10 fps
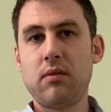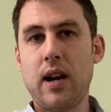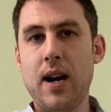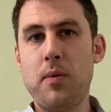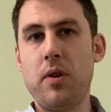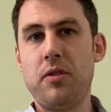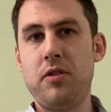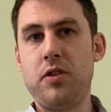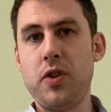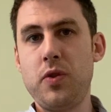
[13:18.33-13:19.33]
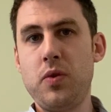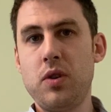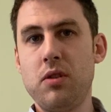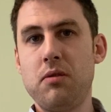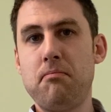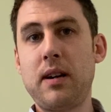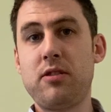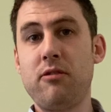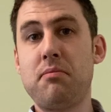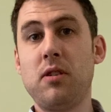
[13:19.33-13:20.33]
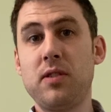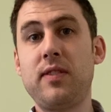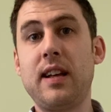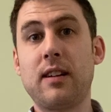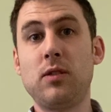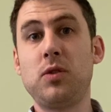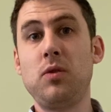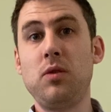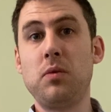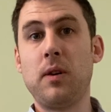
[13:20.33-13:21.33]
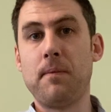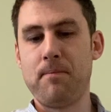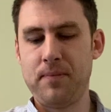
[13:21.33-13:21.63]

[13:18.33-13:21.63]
I would do battle reports for the Anglo-Zulu War.